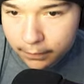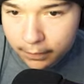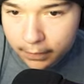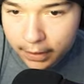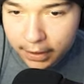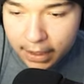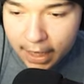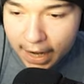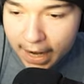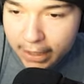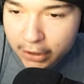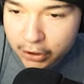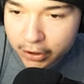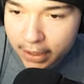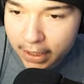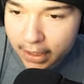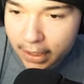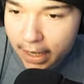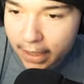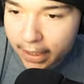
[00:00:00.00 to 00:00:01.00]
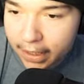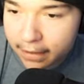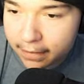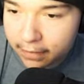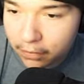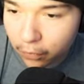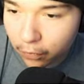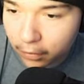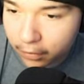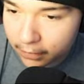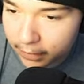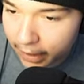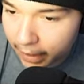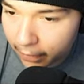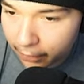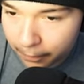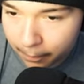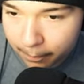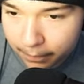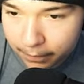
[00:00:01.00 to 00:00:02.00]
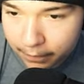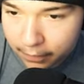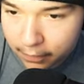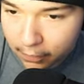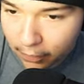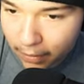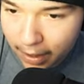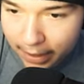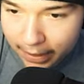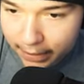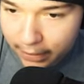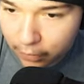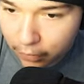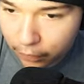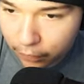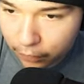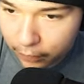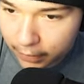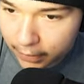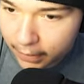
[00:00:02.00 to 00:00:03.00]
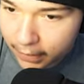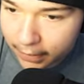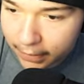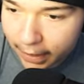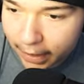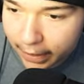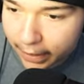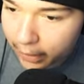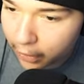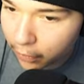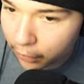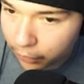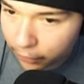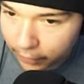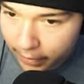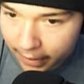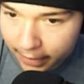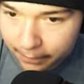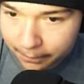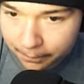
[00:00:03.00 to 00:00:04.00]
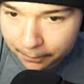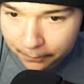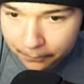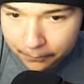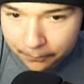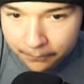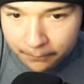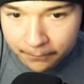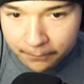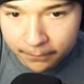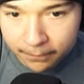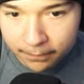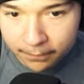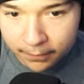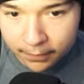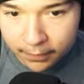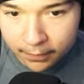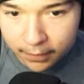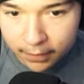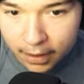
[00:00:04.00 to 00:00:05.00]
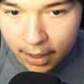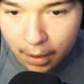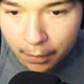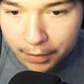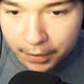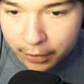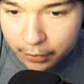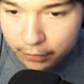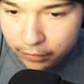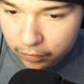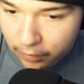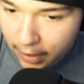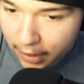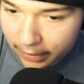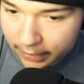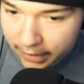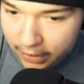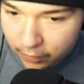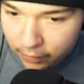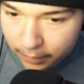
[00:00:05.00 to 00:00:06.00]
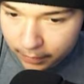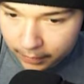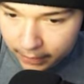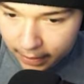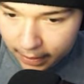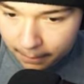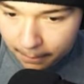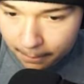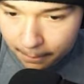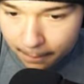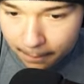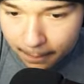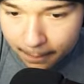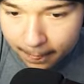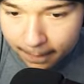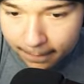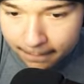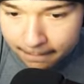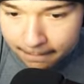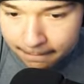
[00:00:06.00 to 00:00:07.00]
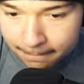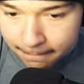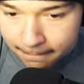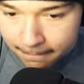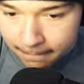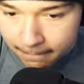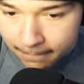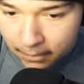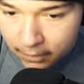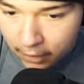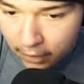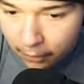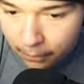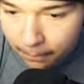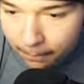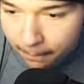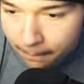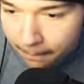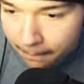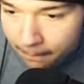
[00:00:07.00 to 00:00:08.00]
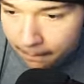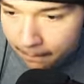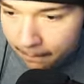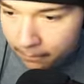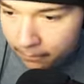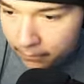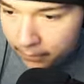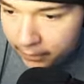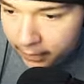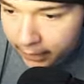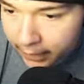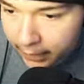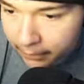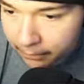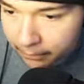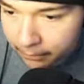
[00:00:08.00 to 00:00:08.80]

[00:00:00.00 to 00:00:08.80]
And I actually got I got a snorkel now, so I can go through the I can go through that. I want to do this rock test one more time. Let's go. Send it.